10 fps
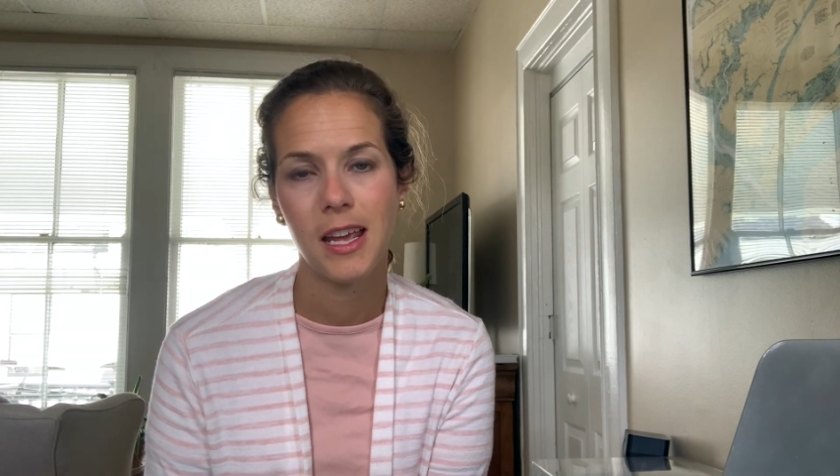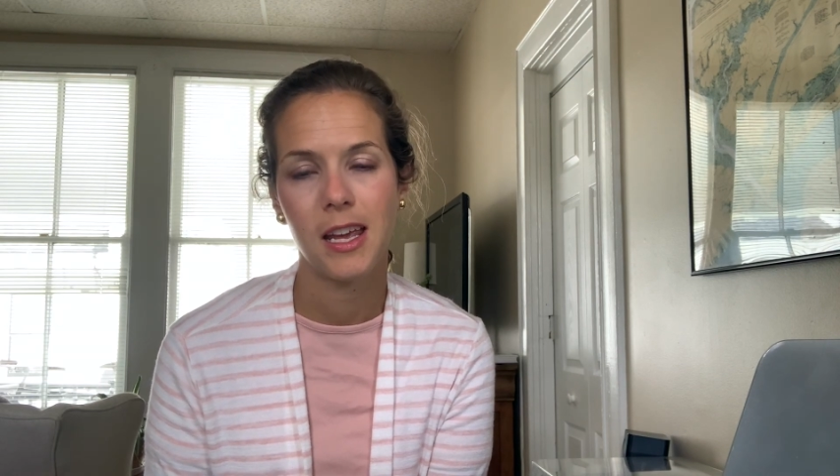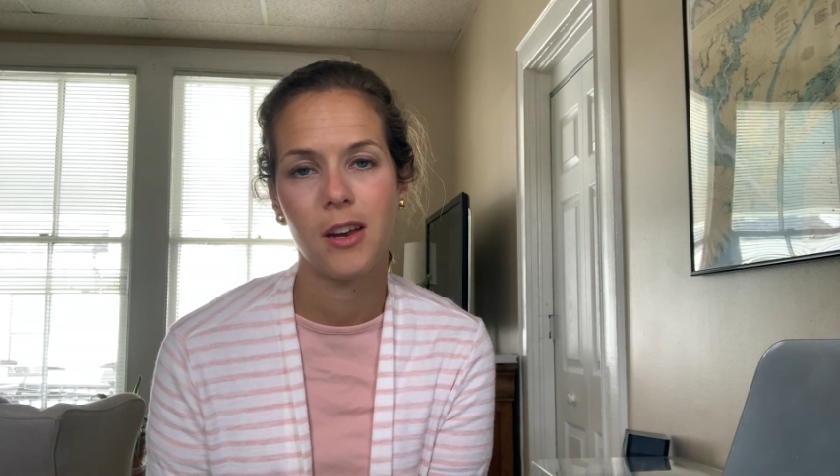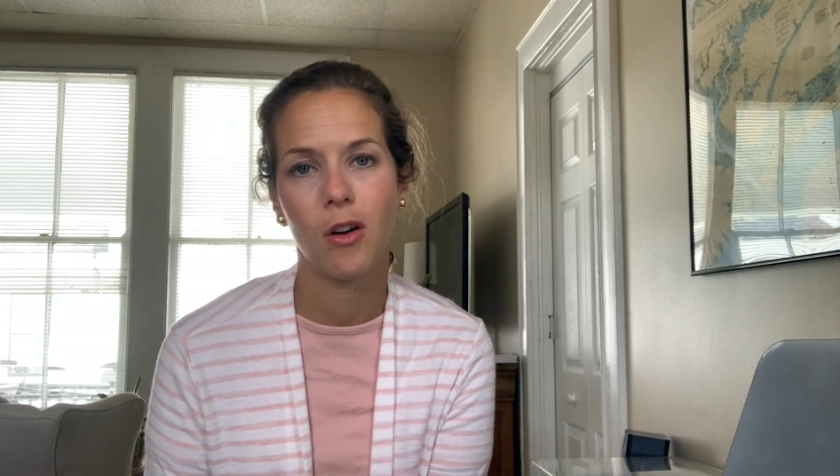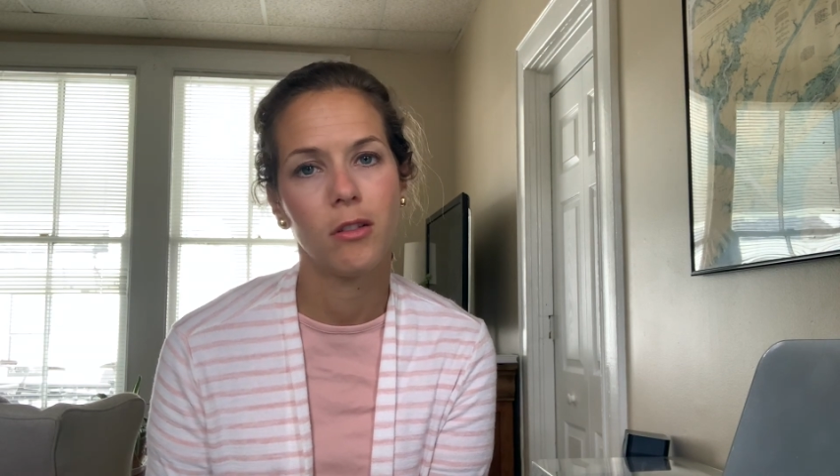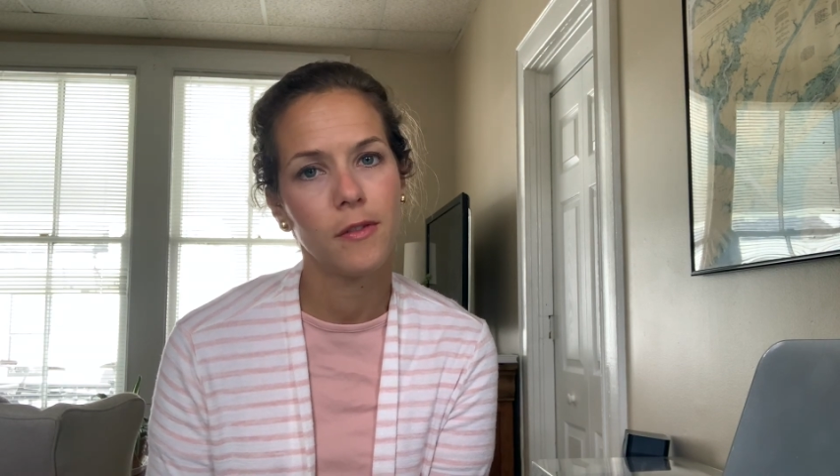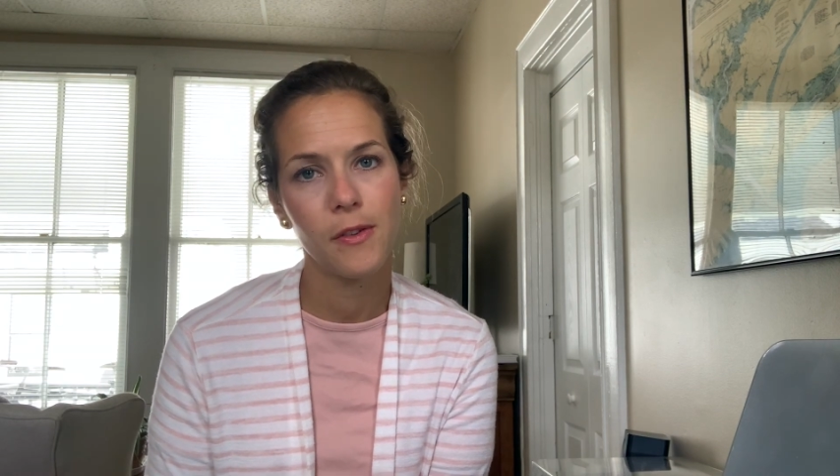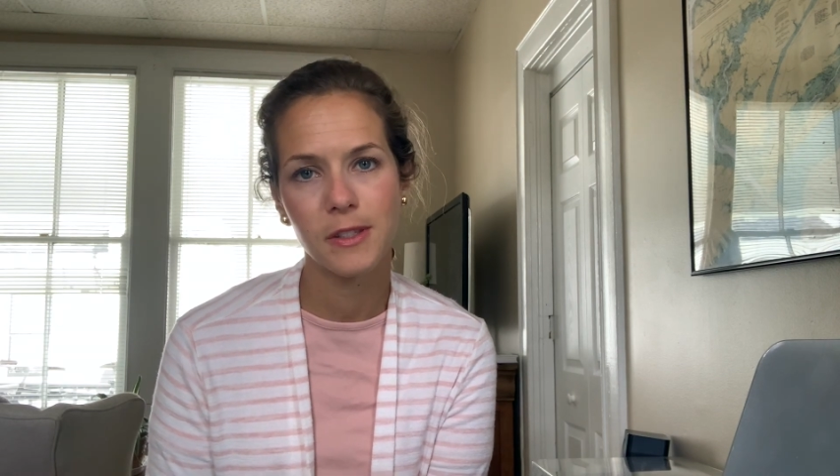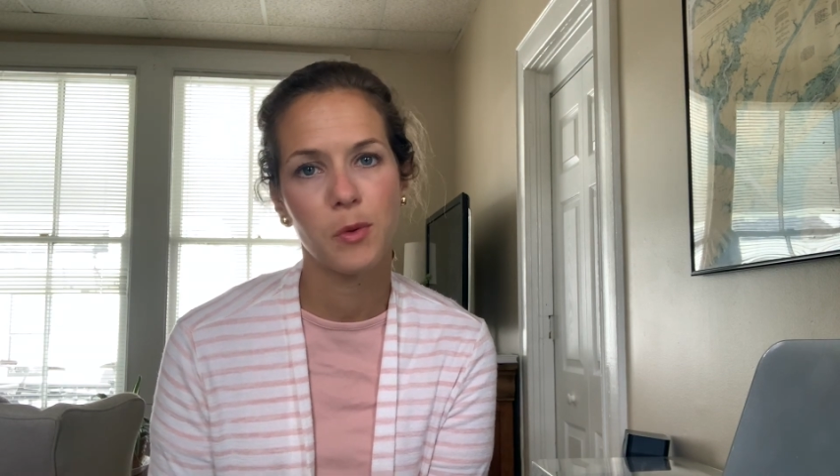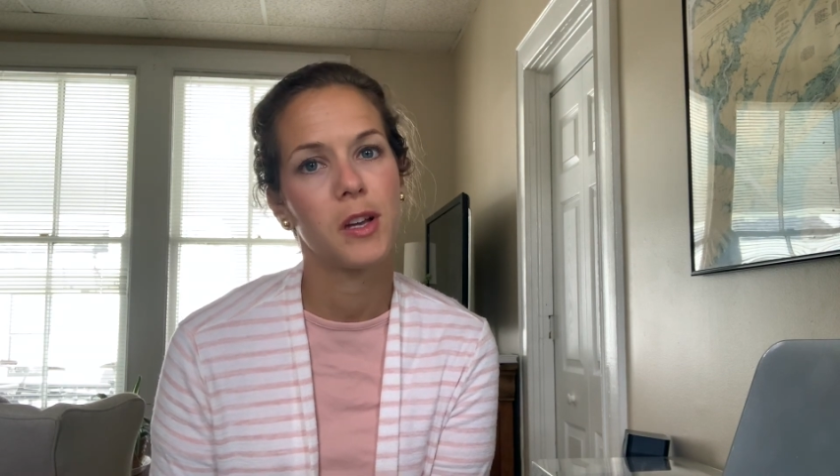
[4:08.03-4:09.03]
And all of
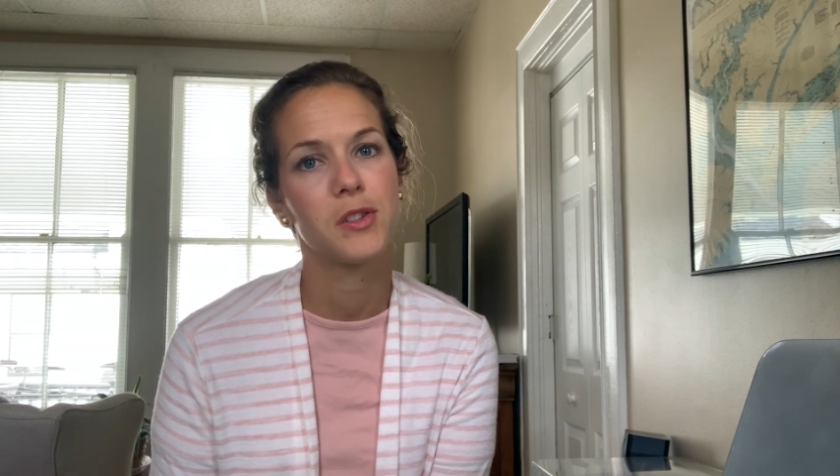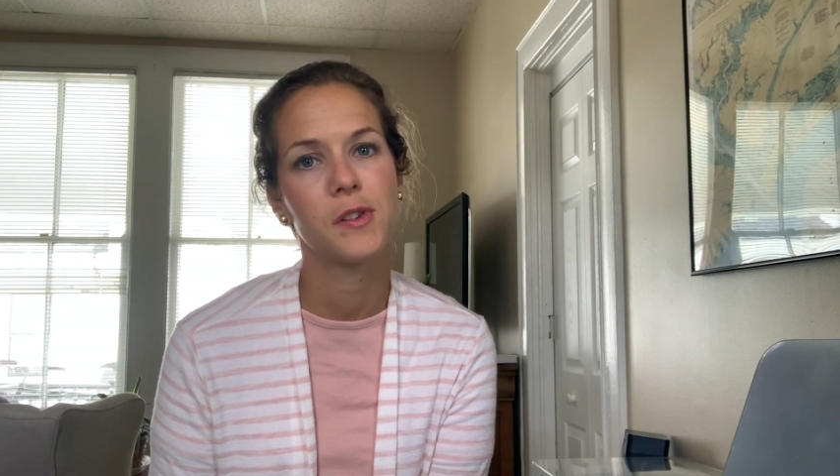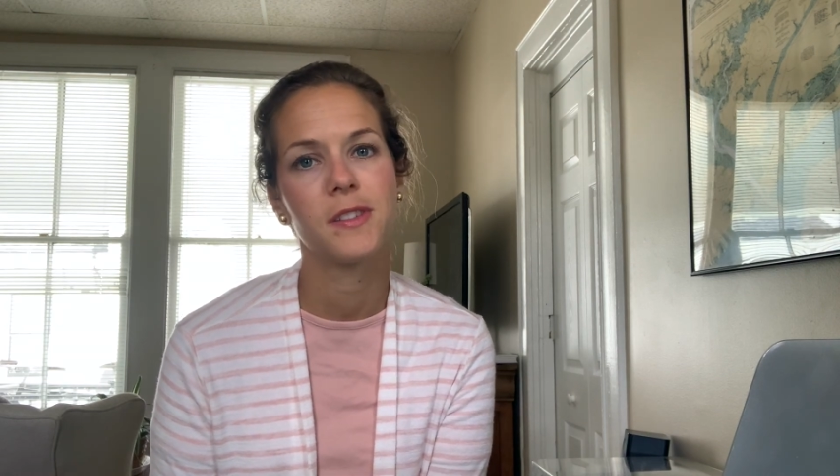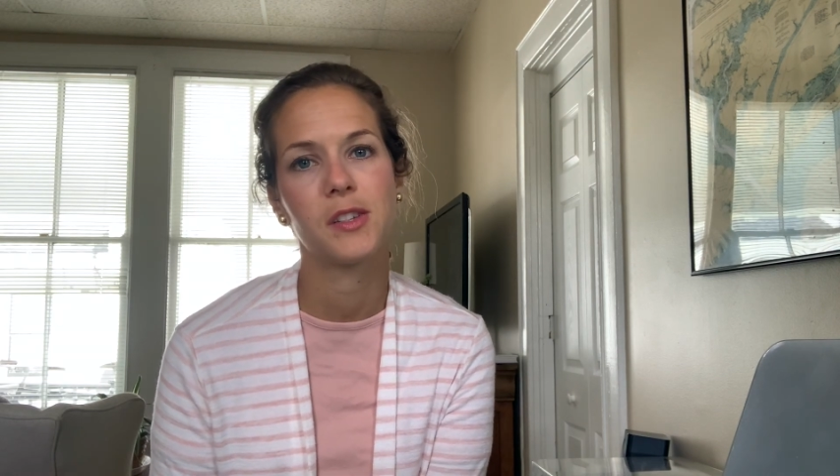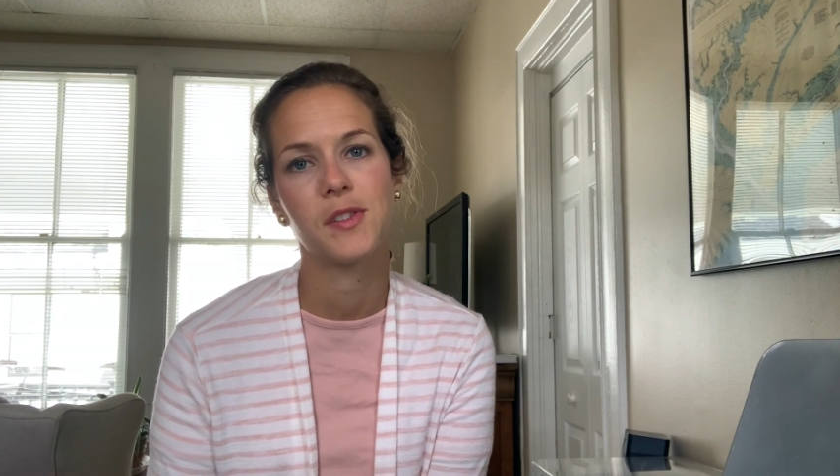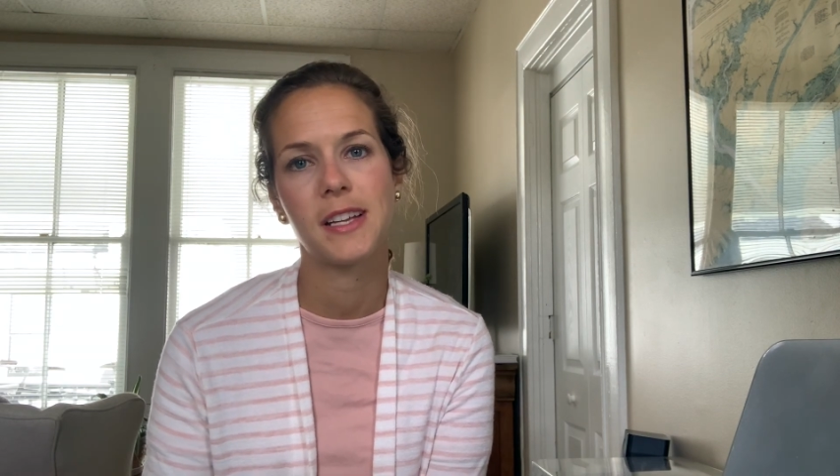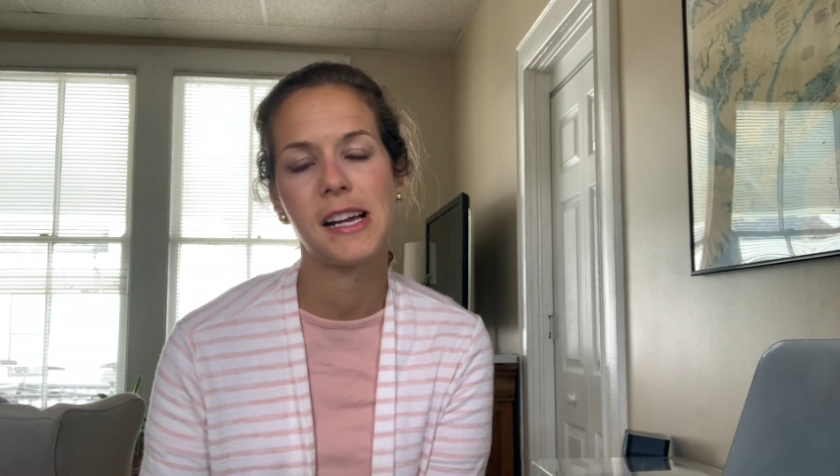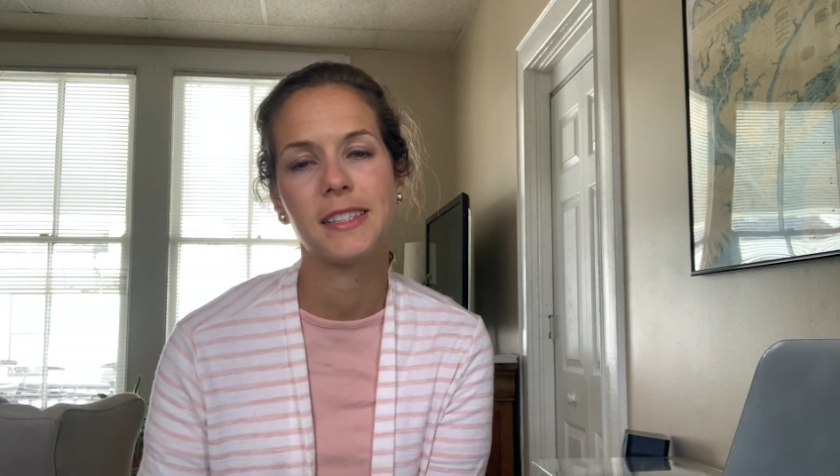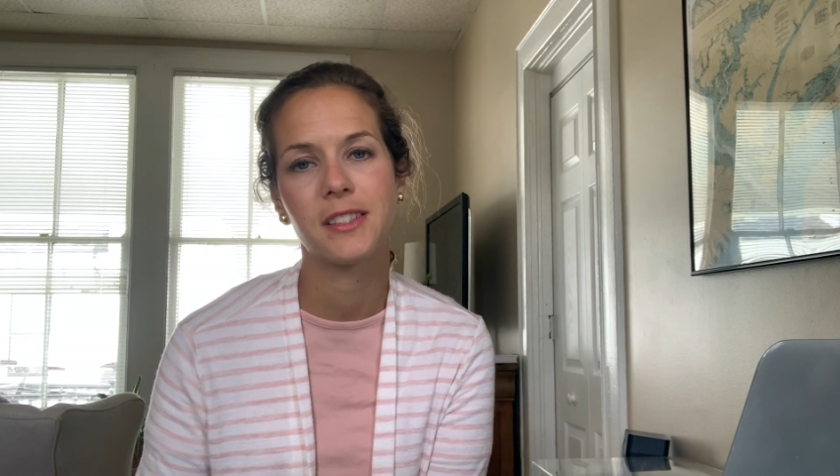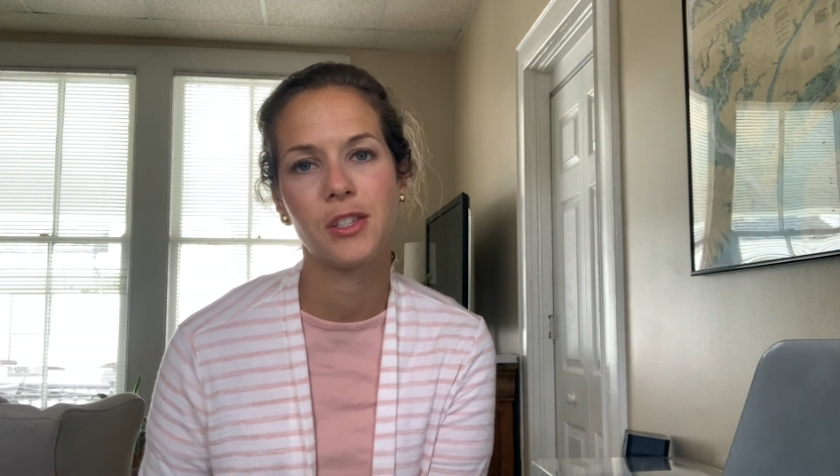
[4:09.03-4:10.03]
those questions I just
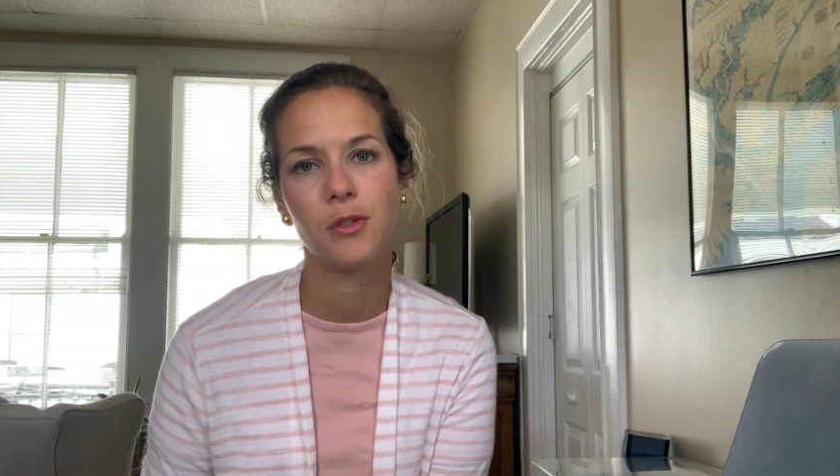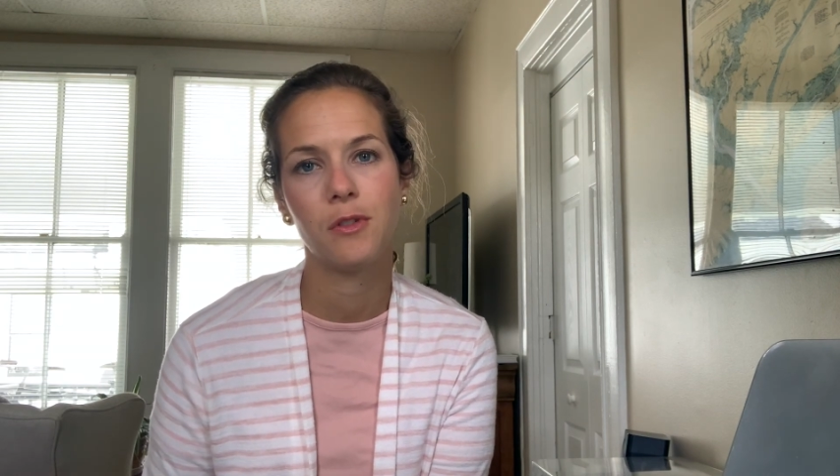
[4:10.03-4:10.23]
asked you,